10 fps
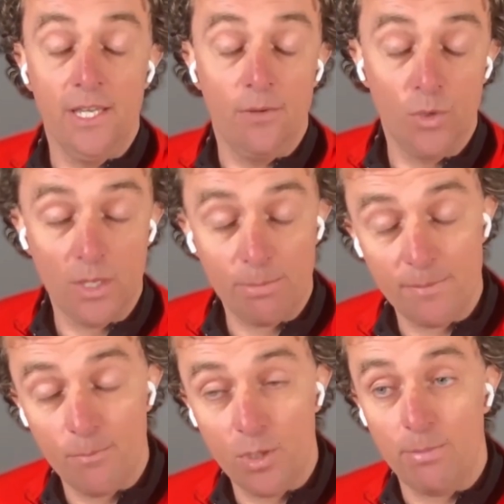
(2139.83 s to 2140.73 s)
Would it
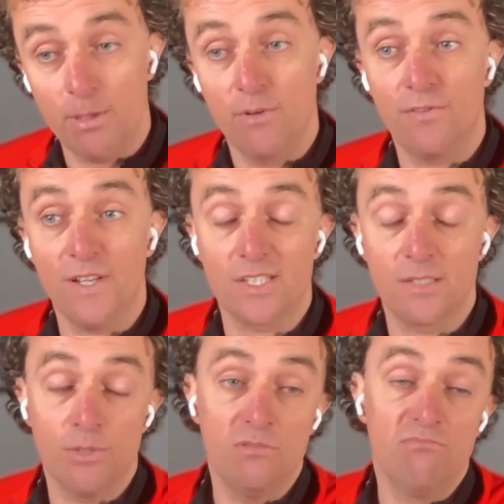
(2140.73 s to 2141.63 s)
be more
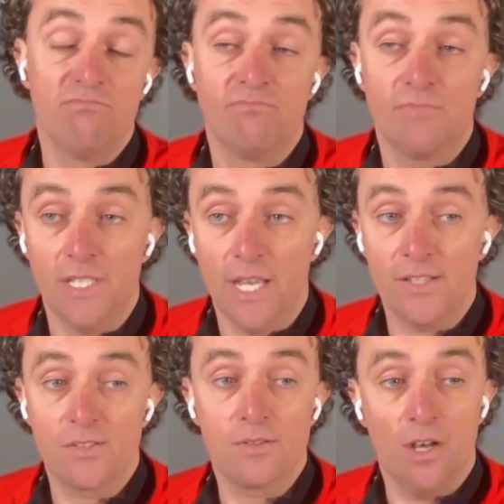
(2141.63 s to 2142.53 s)
flexible?
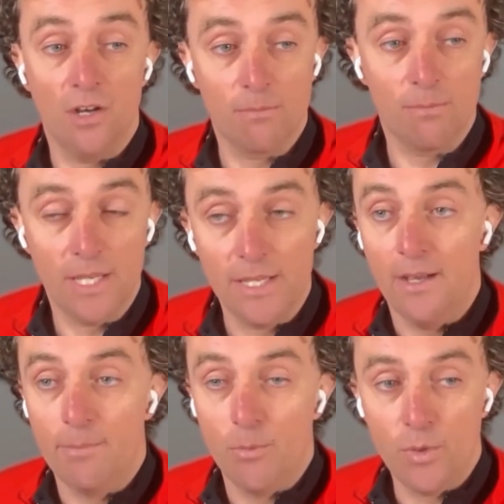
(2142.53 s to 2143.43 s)
Yes, arguably.
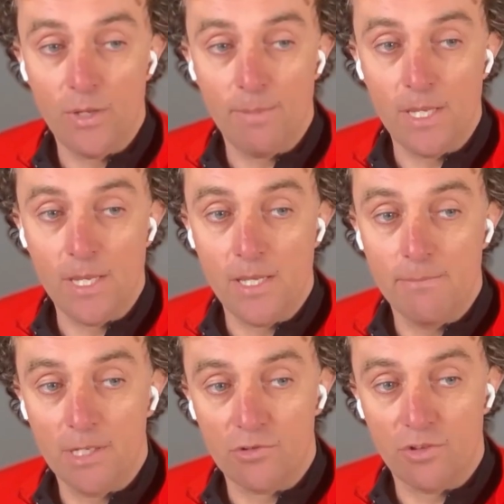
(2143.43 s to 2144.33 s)
But would it be the
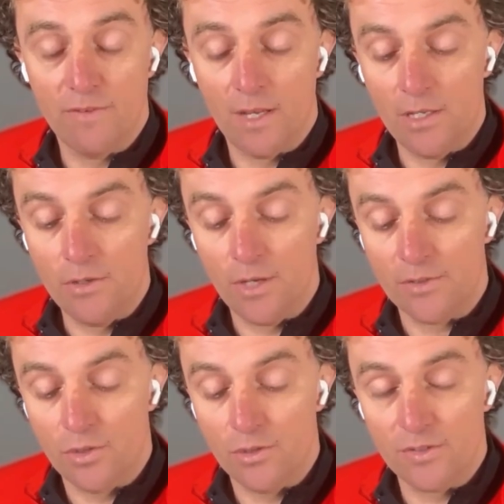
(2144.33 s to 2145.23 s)
monetary value
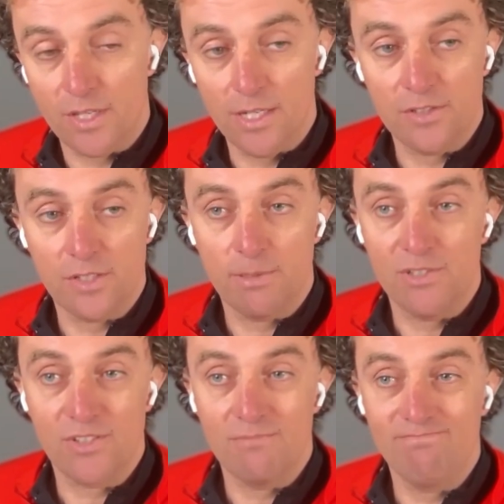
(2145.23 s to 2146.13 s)
as good as an NHS
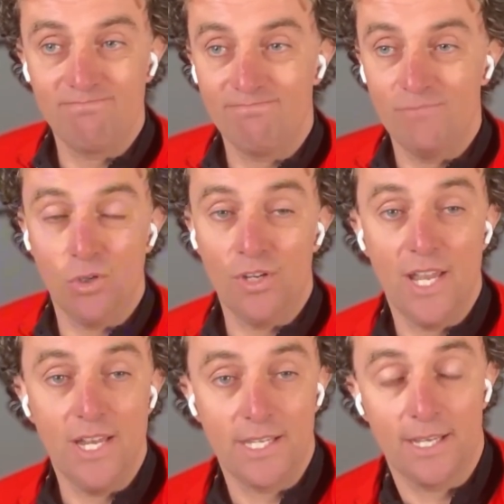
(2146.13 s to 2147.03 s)
pension? Not on
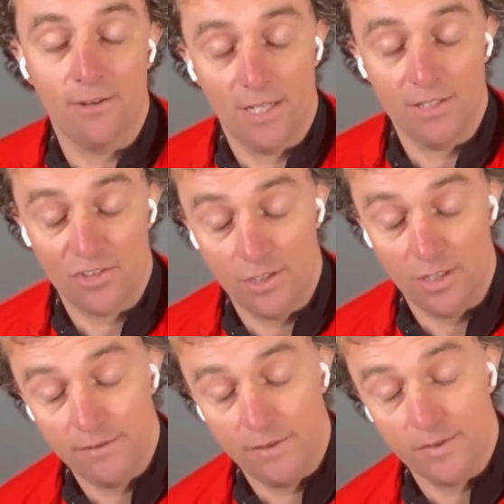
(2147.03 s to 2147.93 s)
any calculation that
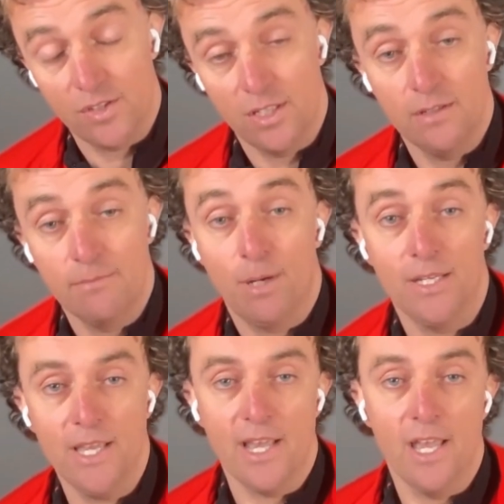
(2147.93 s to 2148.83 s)
I've ever seen. But
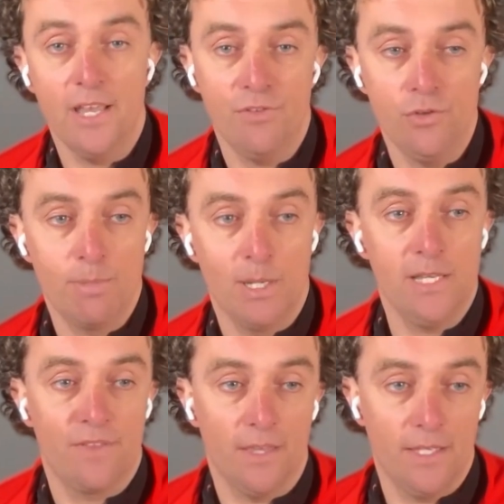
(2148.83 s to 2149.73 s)
yeah, if you
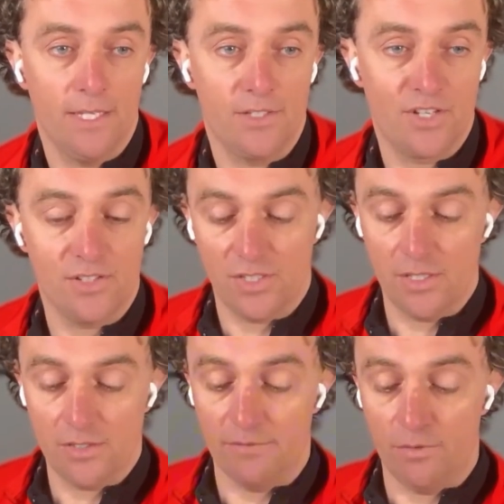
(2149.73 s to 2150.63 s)
believe that the NHS
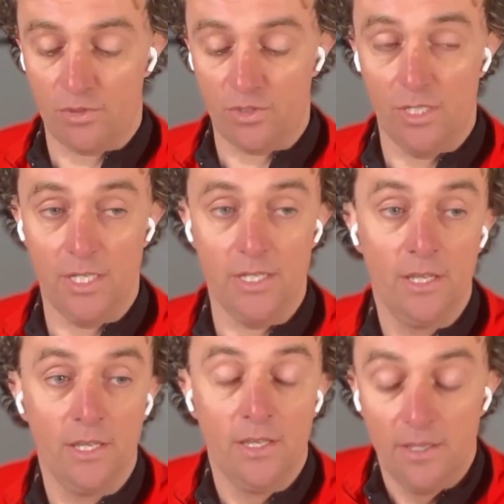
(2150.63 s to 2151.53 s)
is unfortunately
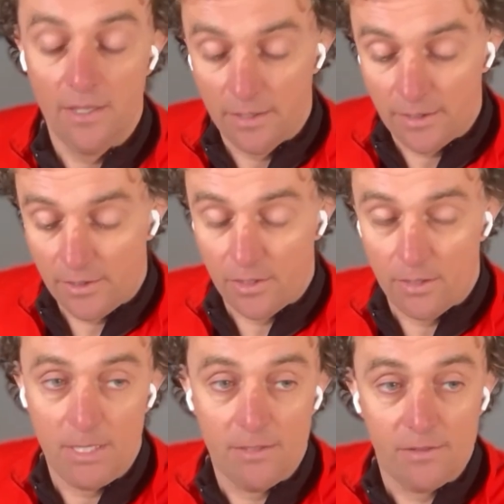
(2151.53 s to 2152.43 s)
going to
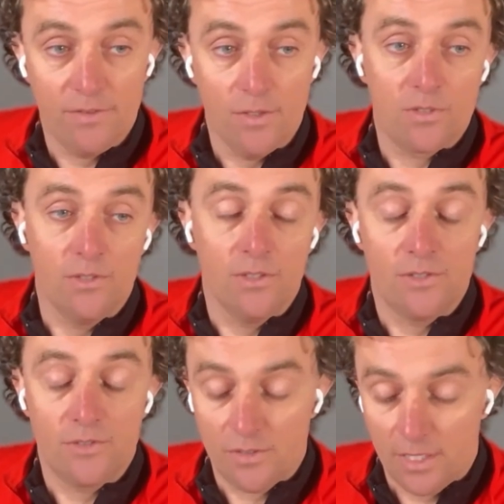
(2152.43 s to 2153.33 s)
be defaulted on,
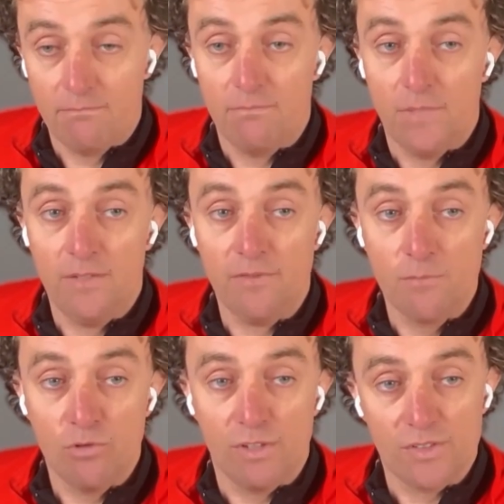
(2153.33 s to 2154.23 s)
as you said, even
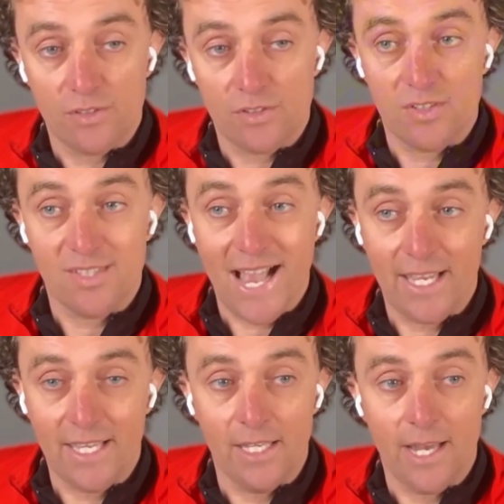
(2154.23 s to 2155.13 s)
more reason to
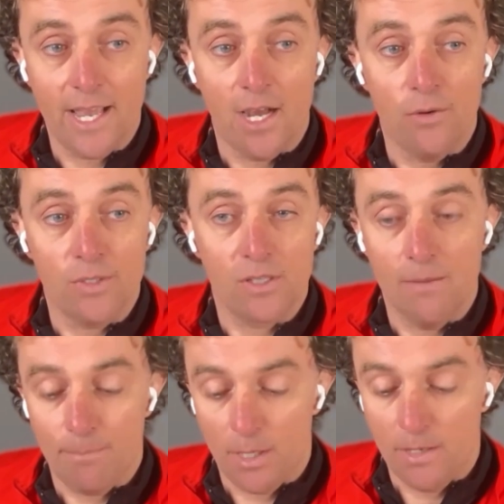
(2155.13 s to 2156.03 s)
stack it now. It's
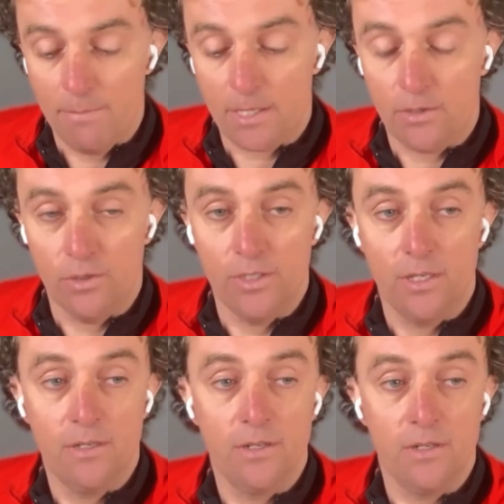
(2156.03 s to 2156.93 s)
like buying Bitcoin
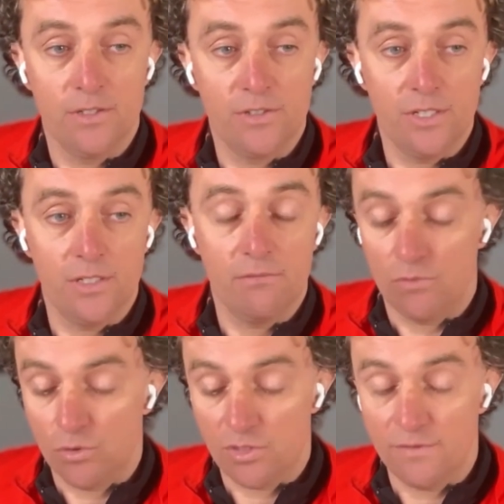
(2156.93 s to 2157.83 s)
in
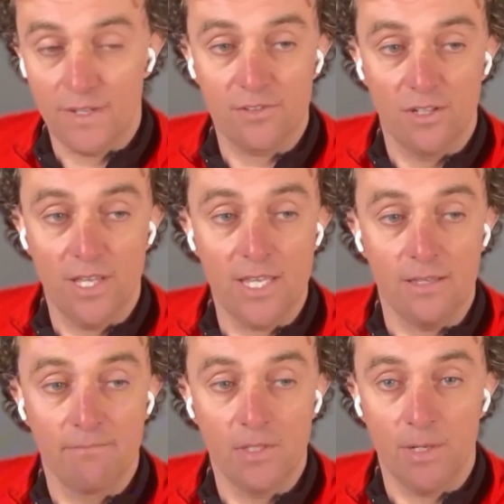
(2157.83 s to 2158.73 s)
2008.
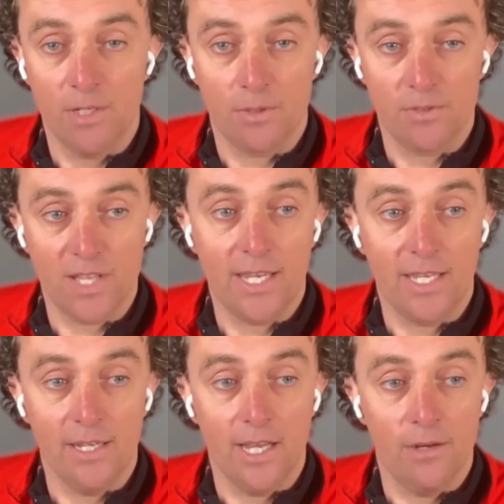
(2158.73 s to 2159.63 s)
You might as well stack
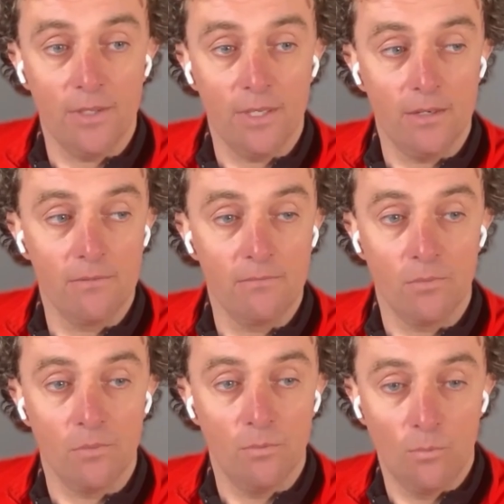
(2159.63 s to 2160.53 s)
it now and then
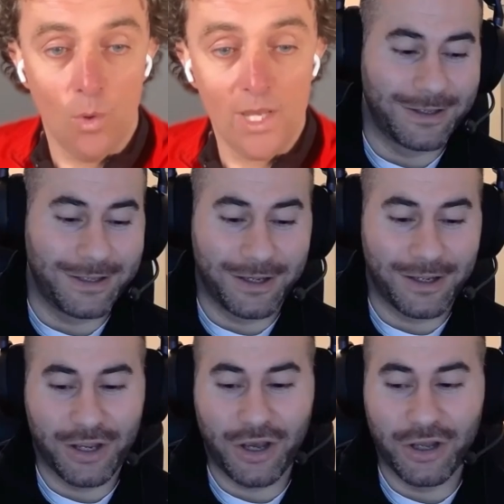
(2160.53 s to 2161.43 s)
wait. Yeah,
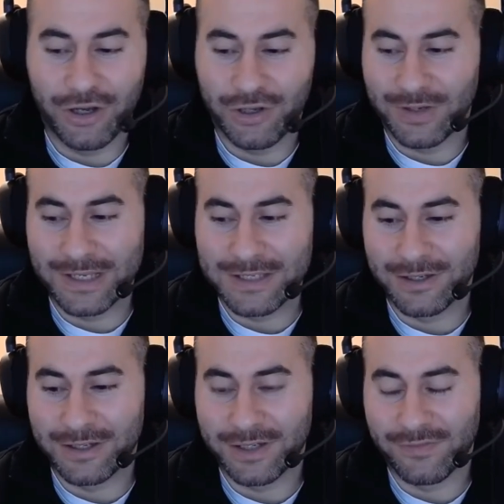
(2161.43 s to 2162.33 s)
I can't argue against
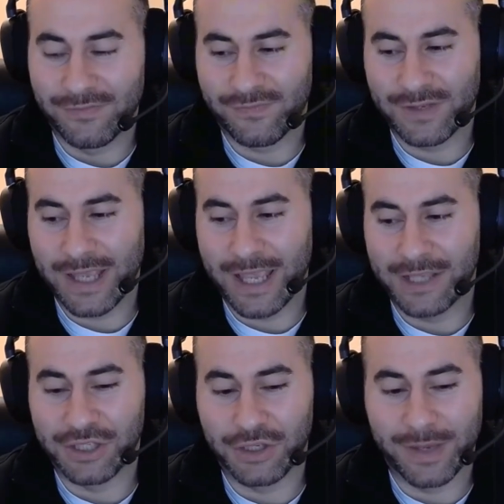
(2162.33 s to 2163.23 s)
the idea of
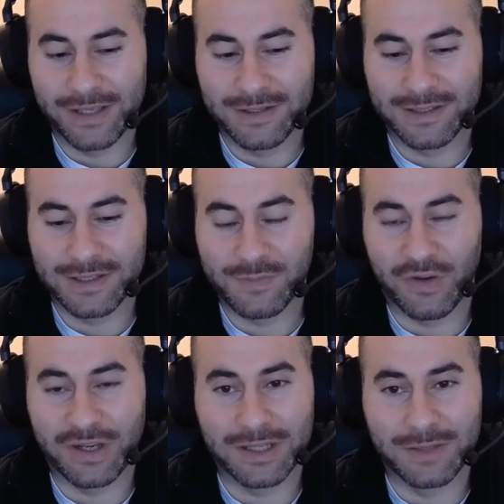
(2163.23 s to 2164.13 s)
hedging your bets and
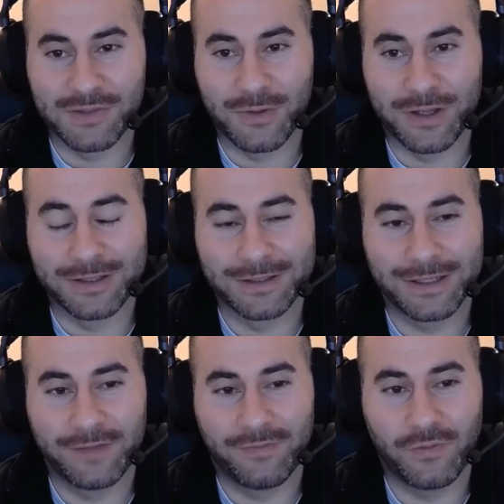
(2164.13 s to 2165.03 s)
spreading them as well. And
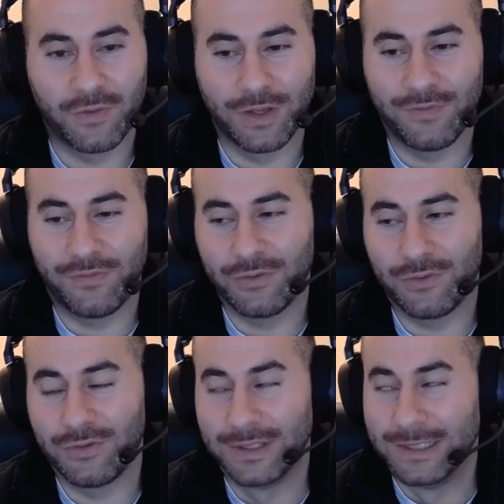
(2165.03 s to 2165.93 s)
if
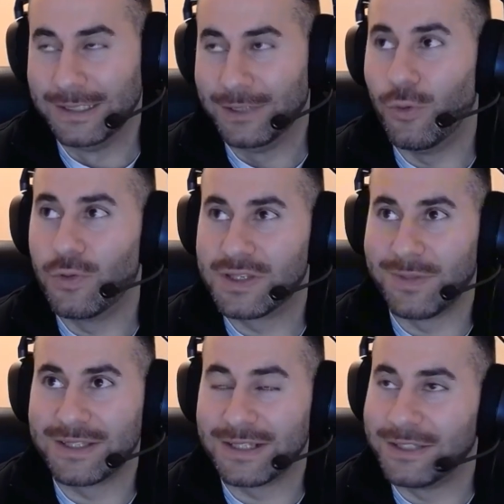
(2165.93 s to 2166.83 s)
you're
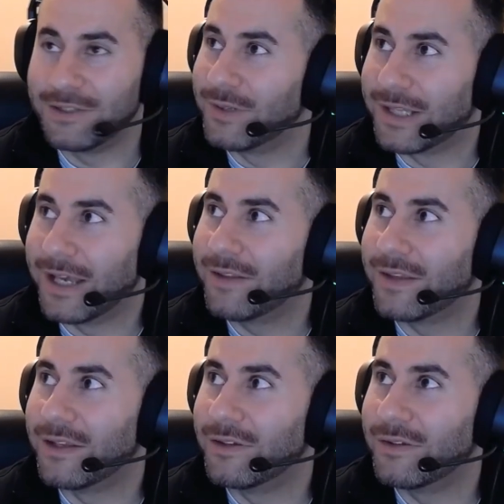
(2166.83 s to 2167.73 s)
automatically doing that,
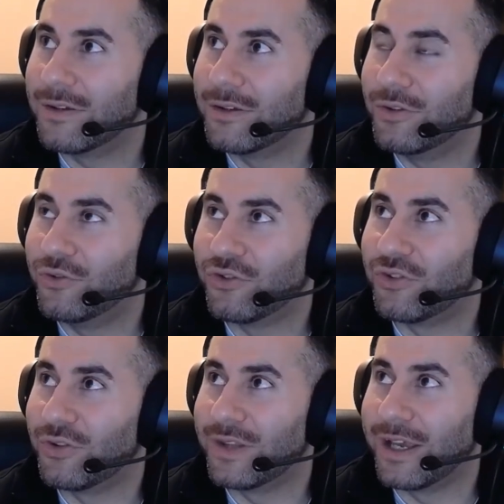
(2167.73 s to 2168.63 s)
then you
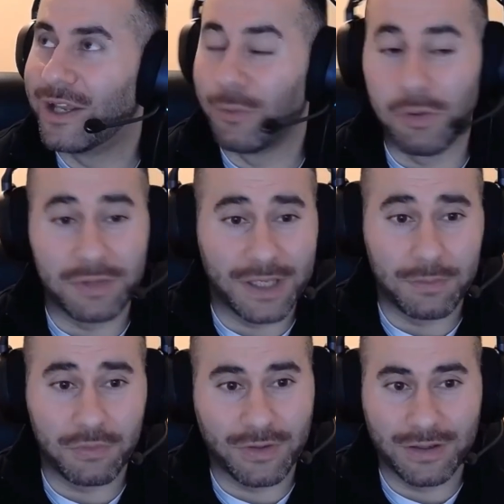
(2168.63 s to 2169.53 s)
should do that. And I won't be a
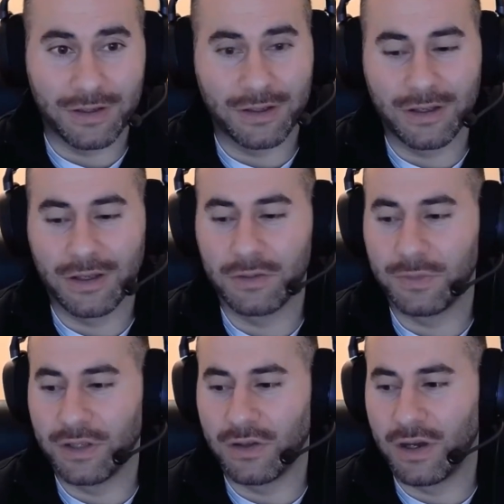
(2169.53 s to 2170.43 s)
hypocrite, and I
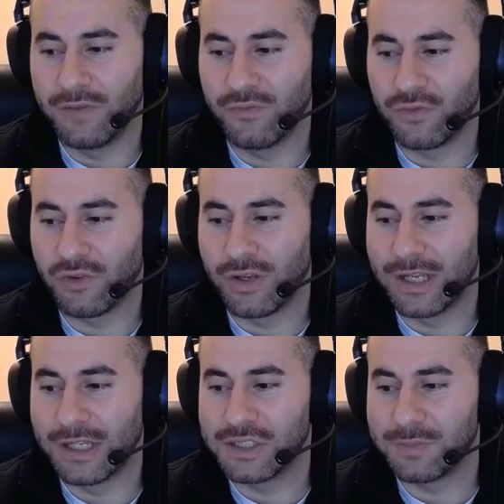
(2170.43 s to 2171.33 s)
admit that I've also got
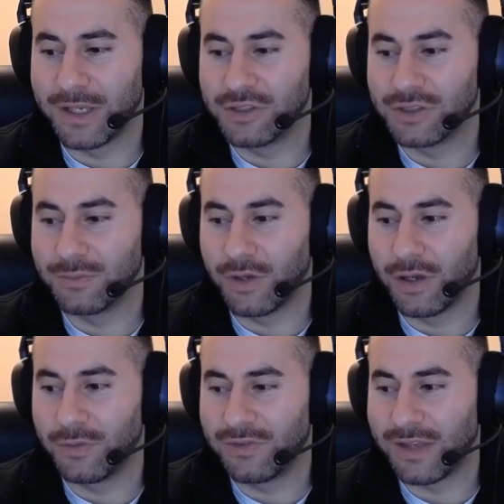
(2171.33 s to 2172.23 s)
an NHS pension, but
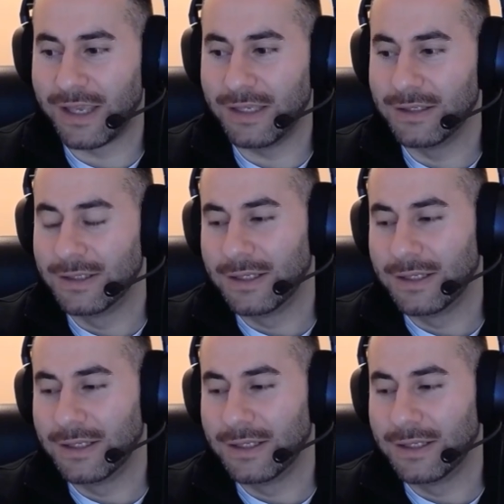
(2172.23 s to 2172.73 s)
I would say